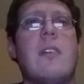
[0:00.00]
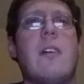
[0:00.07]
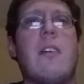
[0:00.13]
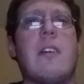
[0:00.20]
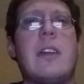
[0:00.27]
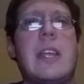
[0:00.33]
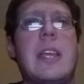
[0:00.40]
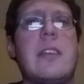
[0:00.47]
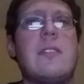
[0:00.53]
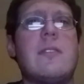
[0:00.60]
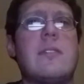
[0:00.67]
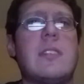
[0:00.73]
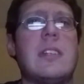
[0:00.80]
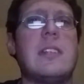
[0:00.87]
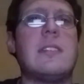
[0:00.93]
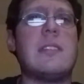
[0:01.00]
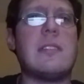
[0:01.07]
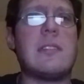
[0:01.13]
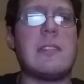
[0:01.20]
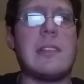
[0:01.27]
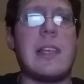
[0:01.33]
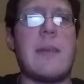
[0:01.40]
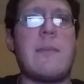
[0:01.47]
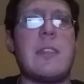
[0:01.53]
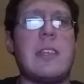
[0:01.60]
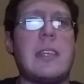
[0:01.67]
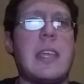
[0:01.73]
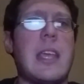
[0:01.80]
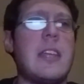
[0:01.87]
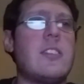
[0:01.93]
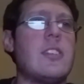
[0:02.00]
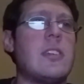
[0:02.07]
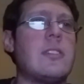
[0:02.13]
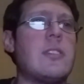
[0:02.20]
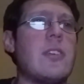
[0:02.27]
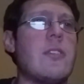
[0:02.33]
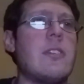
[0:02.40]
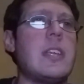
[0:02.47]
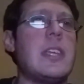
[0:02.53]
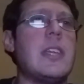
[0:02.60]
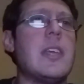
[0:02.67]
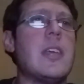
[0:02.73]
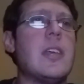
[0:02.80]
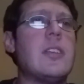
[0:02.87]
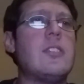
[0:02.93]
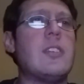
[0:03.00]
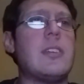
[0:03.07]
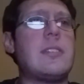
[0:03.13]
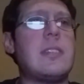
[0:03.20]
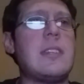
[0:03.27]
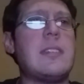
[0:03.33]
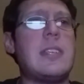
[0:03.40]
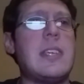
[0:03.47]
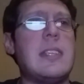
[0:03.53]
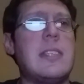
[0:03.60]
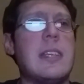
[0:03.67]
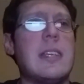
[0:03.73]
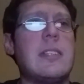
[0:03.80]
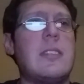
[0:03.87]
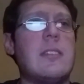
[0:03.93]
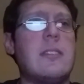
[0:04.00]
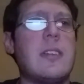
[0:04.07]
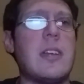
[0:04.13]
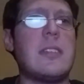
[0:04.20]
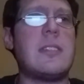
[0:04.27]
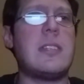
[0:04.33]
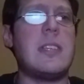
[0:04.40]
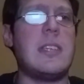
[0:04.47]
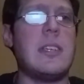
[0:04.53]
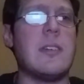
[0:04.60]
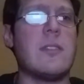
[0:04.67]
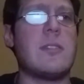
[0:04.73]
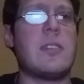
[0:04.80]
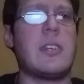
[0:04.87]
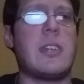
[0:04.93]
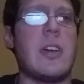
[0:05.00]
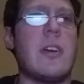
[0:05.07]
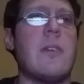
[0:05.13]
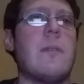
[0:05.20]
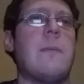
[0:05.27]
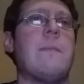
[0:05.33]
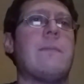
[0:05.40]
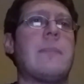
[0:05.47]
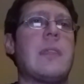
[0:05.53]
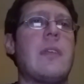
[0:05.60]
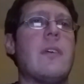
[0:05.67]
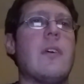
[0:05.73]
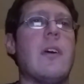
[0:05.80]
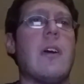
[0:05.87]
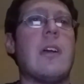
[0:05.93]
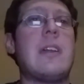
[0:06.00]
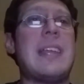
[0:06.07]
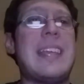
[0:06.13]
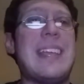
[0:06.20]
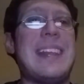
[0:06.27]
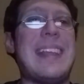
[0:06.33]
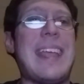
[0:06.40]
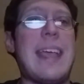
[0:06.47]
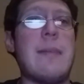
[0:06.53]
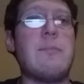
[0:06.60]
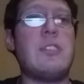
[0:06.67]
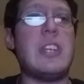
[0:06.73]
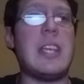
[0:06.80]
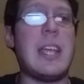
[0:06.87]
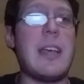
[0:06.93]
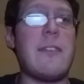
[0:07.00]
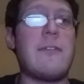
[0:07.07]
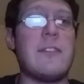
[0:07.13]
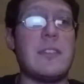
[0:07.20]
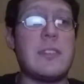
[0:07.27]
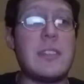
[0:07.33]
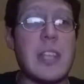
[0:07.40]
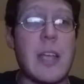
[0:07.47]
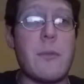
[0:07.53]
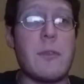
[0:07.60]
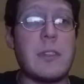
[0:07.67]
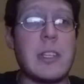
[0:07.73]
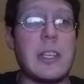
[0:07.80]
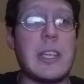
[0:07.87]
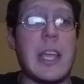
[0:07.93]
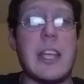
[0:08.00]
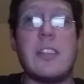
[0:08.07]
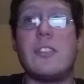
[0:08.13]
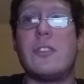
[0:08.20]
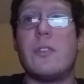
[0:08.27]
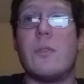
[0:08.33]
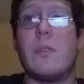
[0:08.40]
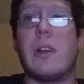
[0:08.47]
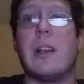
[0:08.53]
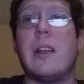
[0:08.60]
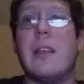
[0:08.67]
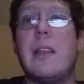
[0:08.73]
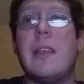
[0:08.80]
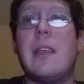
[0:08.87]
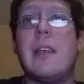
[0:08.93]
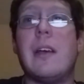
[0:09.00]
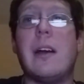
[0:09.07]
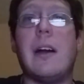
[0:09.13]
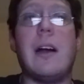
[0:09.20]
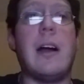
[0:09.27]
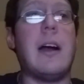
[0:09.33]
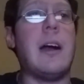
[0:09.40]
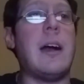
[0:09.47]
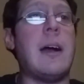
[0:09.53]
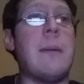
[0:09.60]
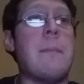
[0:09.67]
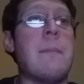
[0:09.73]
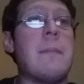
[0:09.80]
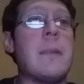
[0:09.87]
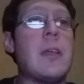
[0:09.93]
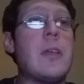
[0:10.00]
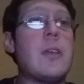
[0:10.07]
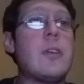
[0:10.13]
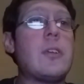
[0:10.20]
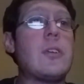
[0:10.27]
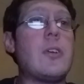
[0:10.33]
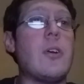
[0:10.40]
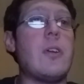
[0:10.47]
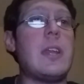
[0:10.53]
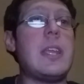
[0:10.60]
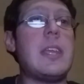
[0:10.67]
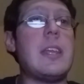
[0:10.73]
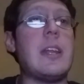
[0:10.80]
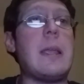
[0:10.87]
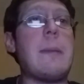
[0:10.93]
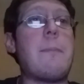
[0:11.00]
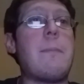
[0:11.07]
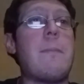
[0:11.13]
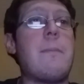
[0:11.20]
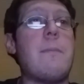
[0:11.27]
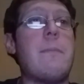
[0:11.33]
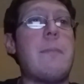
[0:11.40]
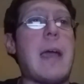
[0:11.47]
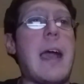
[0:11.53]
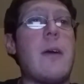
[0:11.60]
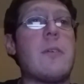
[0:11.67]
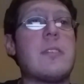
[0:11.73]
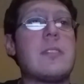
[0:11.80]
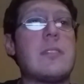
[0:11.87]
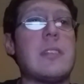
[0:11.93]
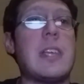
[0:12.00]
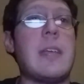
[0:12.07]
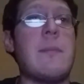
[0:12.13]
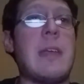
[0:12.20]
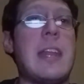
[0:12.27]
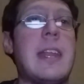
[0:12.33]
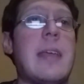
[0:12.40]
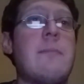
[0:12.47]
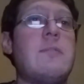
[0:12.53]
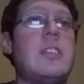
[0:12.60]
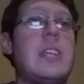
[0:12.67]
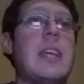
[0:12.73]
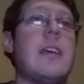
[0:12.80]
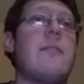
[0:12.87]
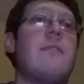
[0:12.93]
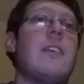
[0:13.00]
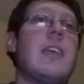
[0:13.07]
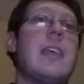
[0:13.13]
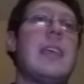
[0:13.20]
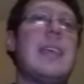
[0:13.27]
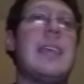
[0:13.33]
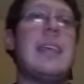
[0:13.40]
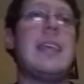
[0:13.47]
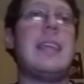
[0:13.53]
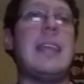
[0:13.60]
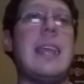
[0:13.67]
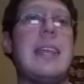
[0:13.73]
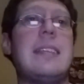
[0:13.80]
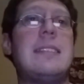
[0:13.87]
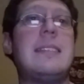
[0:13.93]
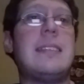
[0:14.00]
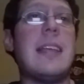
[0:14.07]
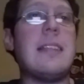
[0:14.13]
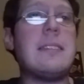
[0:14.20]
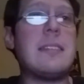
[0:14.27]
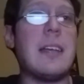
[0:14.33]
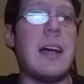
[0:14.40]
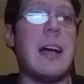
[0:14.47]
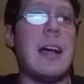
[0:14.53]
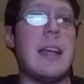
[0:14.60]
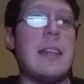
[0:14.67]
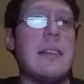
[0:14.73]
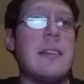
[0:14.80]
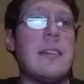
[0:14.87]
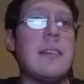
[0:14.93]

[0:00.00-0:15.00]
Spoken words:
Arn Anderson into slamming the cage on Cody, just as he did to Dusty years ago. Arn hit MJF instead with the cage door. Cody hit a power slam, and MJF hit a senton